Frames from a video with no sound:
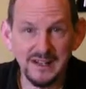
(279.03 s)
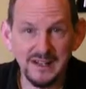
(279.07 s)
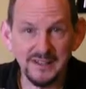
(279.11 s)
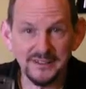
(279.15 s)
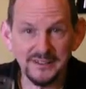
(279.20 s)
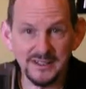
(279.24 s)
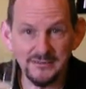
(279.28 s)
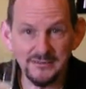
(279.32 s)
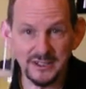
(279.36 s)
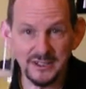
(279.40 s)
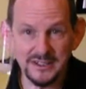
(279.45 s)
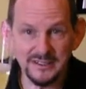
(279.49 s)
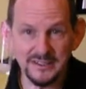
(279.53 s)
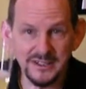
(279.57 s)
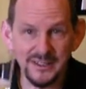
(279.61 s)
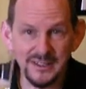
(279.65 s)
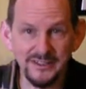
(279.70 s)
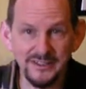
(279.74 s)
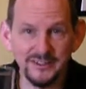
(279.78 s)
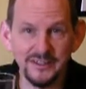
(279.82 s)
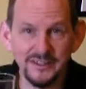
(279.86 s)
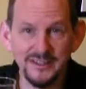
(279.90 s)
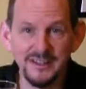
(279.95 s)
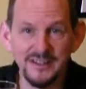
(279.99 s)
Let's give it a
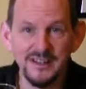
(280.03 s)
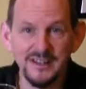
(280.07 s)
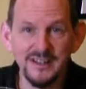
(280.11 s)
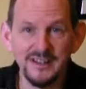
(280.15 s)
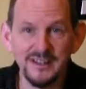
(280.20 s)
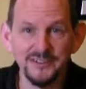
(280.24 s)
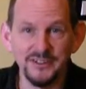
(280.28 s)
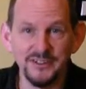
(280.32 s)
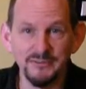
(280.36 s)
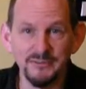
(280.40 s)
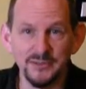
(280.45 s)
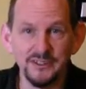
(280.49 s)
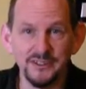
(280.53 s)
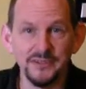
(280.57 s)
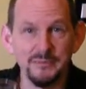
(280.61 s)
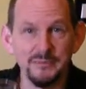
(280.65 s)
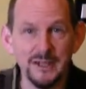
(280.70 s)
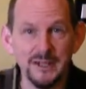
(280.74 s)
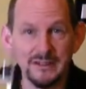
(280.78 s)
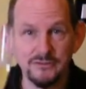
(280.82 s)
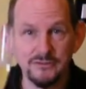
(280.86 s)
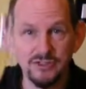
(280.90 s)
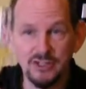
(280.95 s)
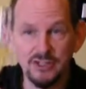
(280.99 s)
taste, see what
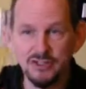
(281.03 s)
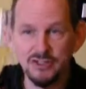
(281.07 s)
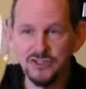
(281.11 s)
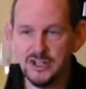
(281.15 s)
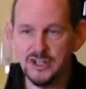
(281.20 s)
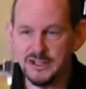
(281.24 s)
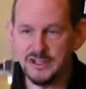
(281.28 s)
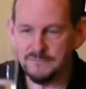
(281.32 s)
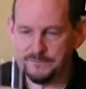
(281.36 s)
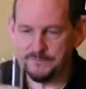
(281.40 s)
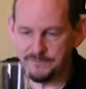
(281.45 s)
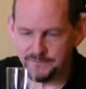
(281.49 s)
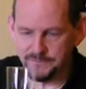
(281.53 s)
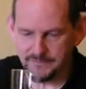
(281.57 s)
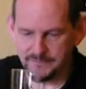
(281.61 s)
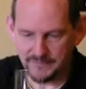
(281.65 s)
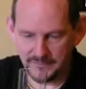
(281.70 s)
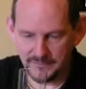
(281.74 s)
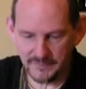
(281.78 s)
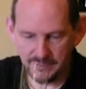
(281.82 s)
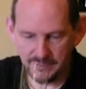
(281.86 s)
it's about. Cin-cin.